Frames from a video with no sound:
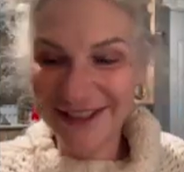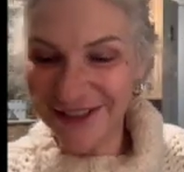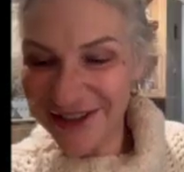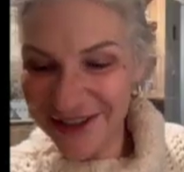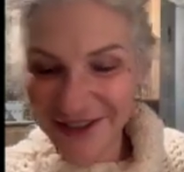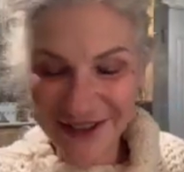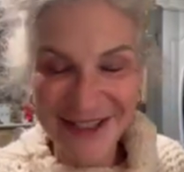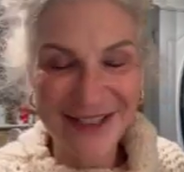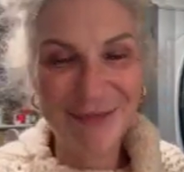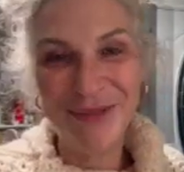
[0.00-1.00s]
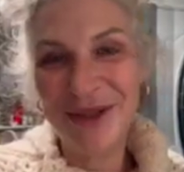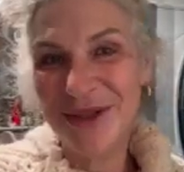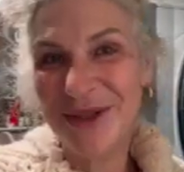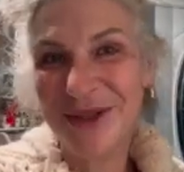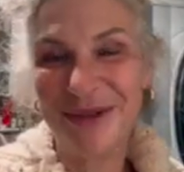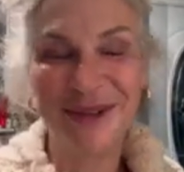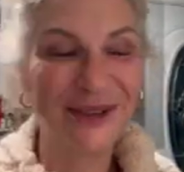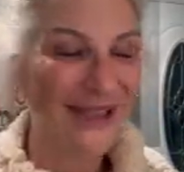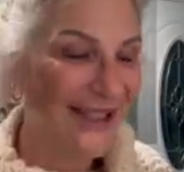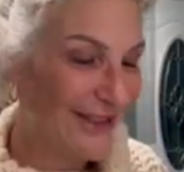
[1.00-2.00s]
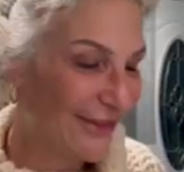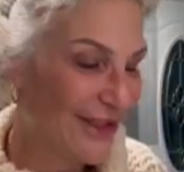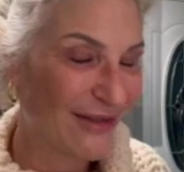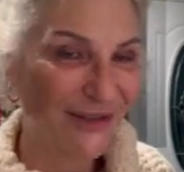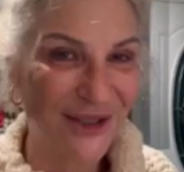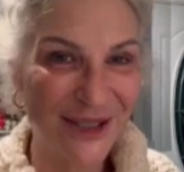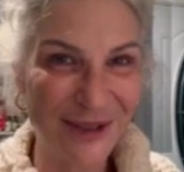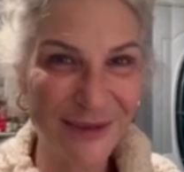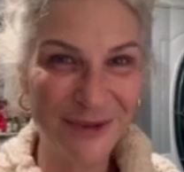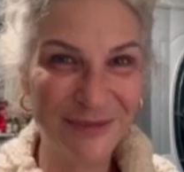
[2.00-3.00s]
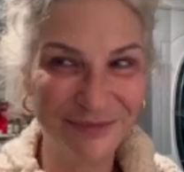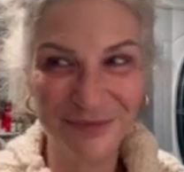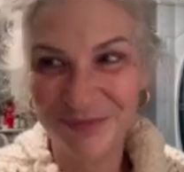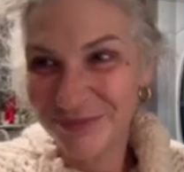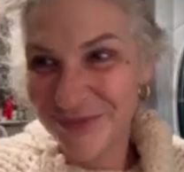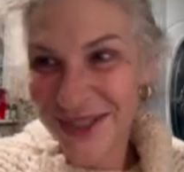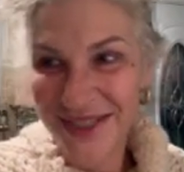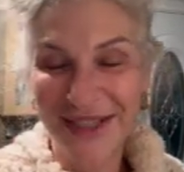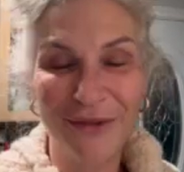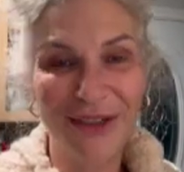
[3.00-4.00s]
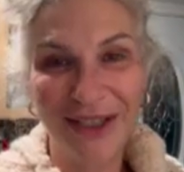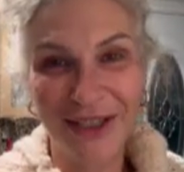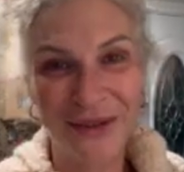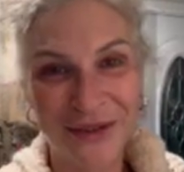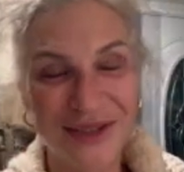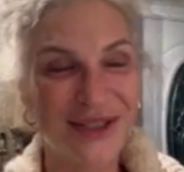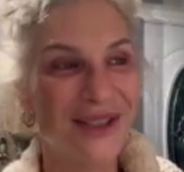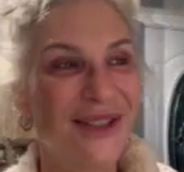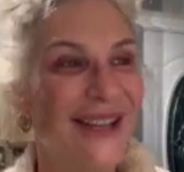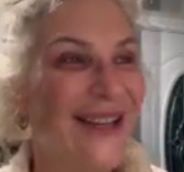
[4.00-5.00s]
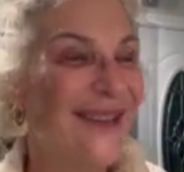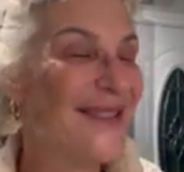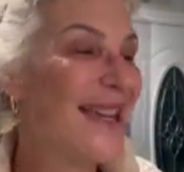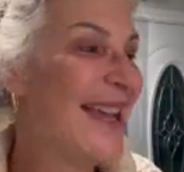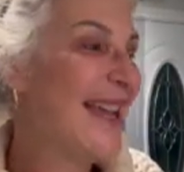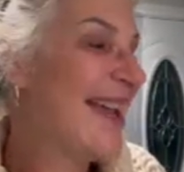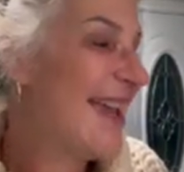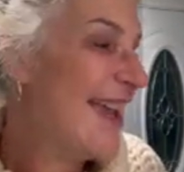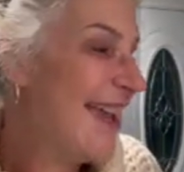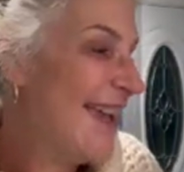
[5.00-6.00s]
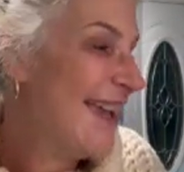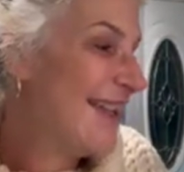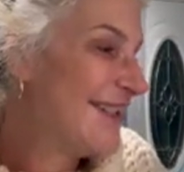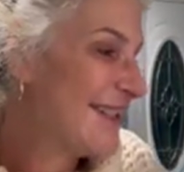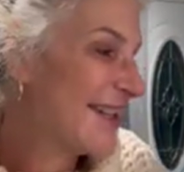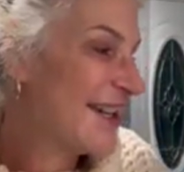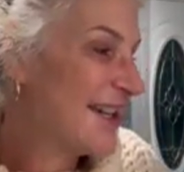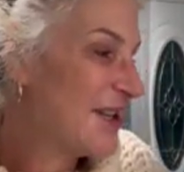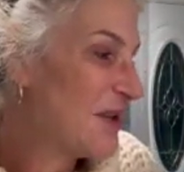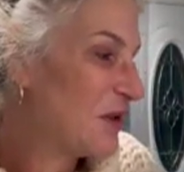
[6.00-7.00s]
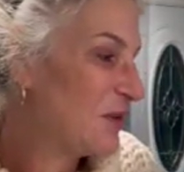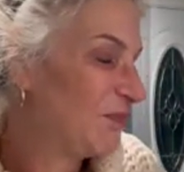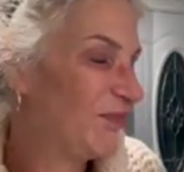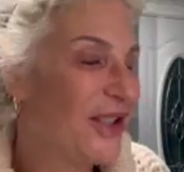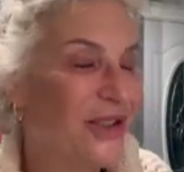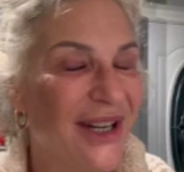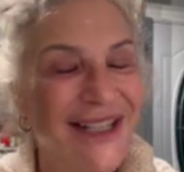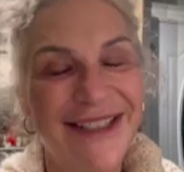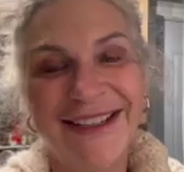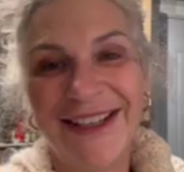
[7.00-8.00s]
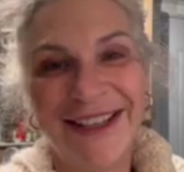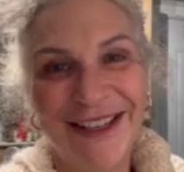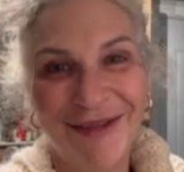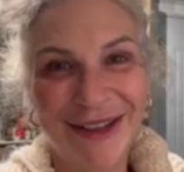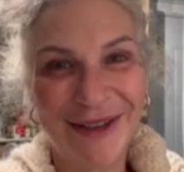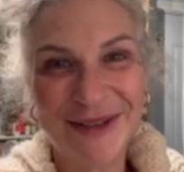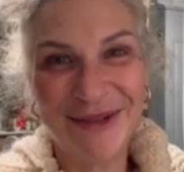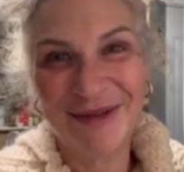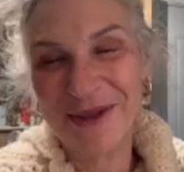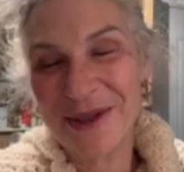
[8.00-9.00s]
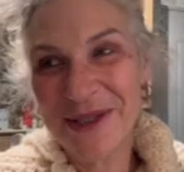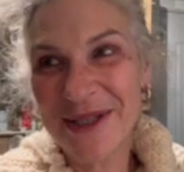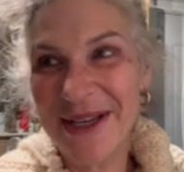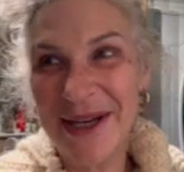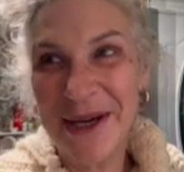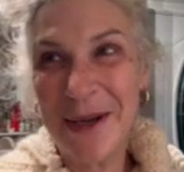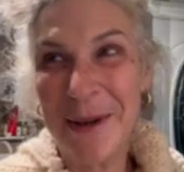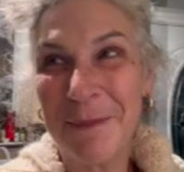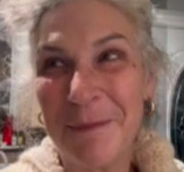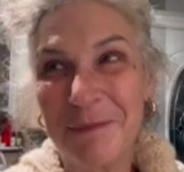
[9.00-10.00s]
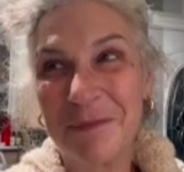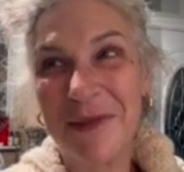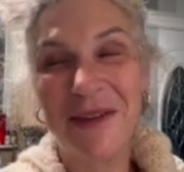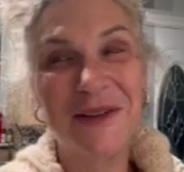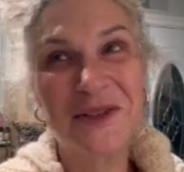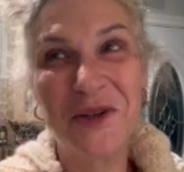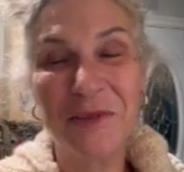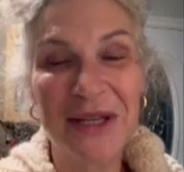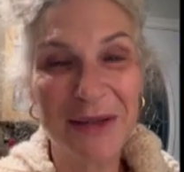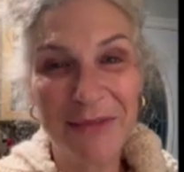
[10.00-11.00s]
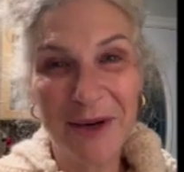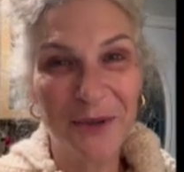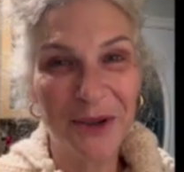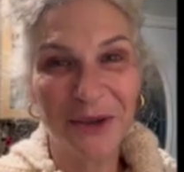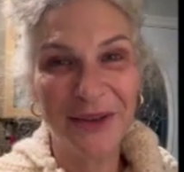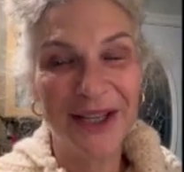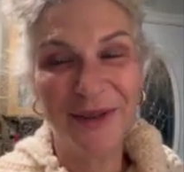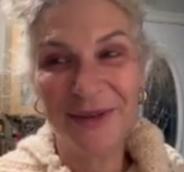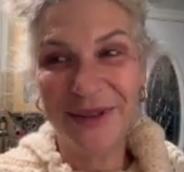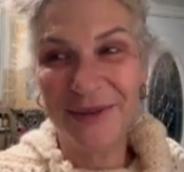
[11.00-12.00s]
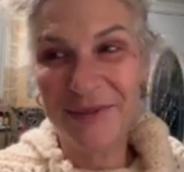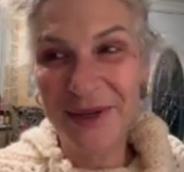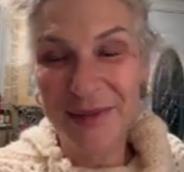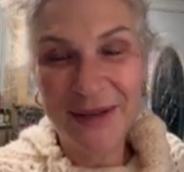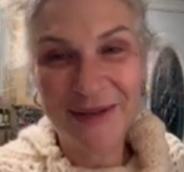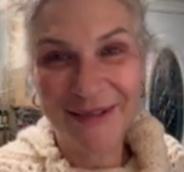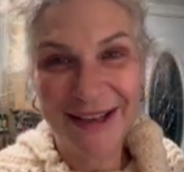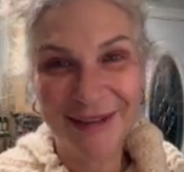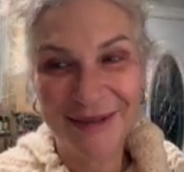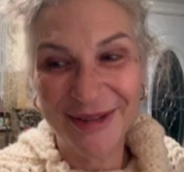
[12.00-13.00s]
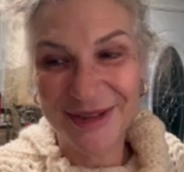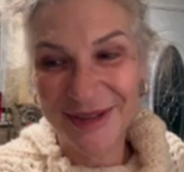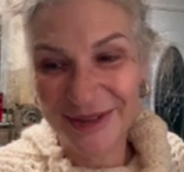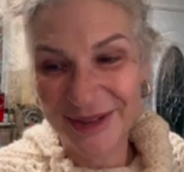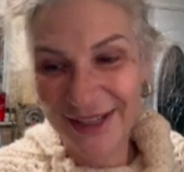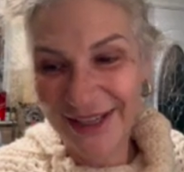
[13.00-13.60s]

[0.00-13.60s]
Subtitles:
and all these beautiful gifts for their significant others in their lives. And I didn't get any flowers, of course. There's nobody in my world that would bring me flowers or